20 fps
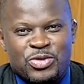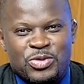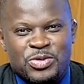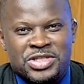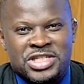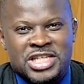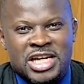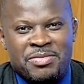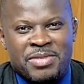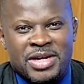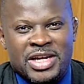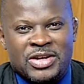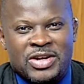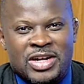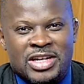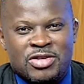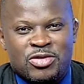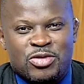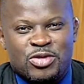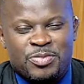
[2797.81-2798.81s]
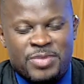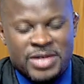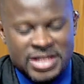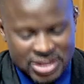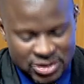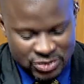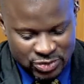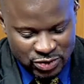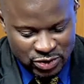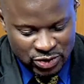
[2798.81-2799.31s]
I'm Andrew Uchamagira
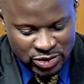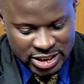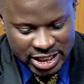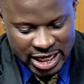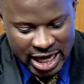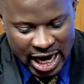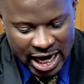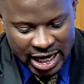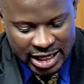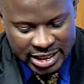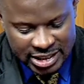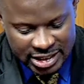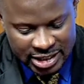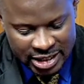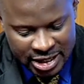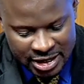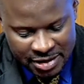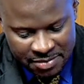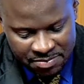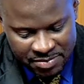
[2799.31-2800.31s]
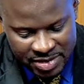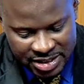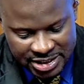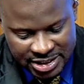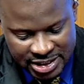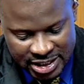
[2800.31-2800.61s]
with Main Studios. I had uh,